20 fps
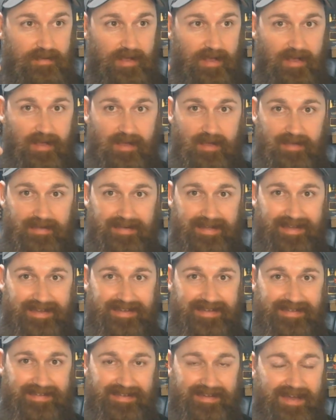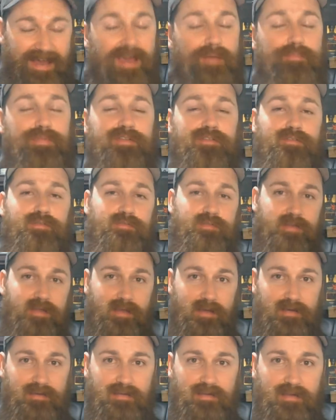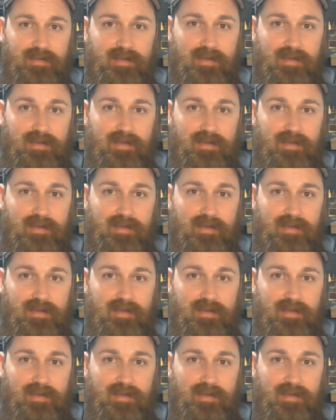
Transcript: and a Happy New Year.